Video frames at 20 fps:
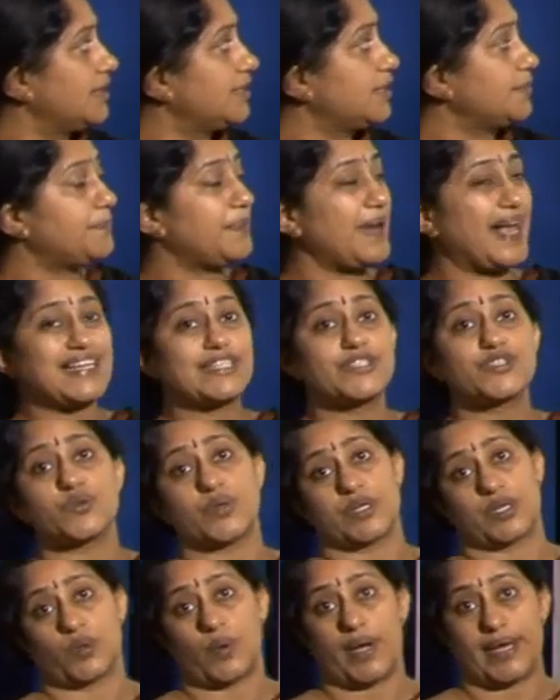Replies
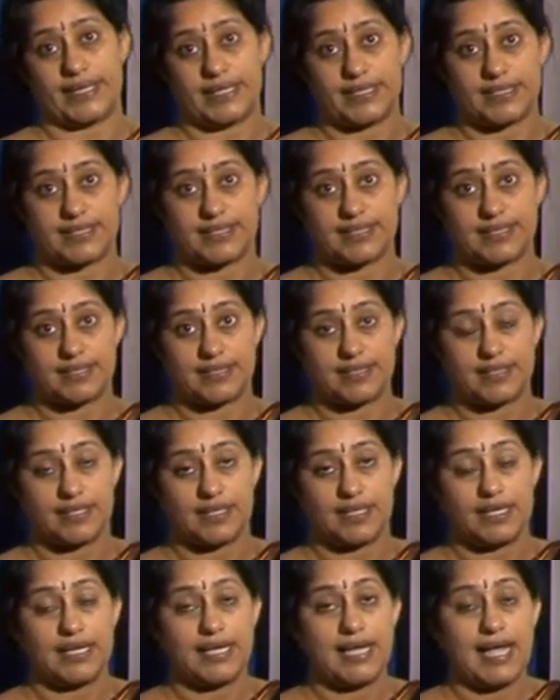to inquiries.
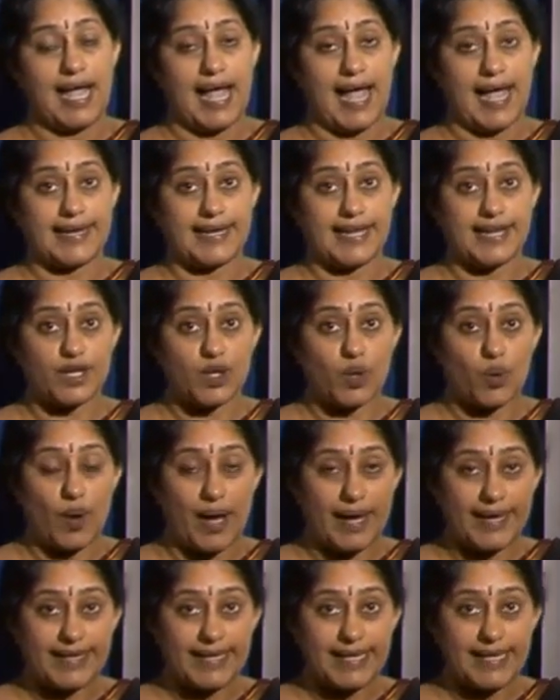An
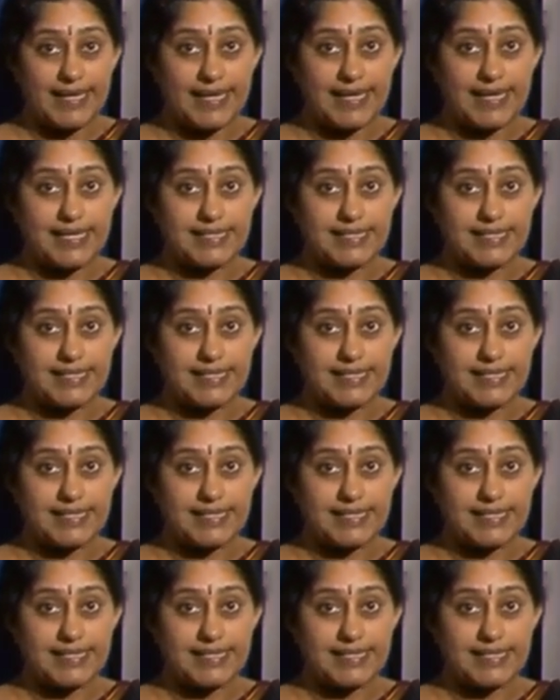inquiry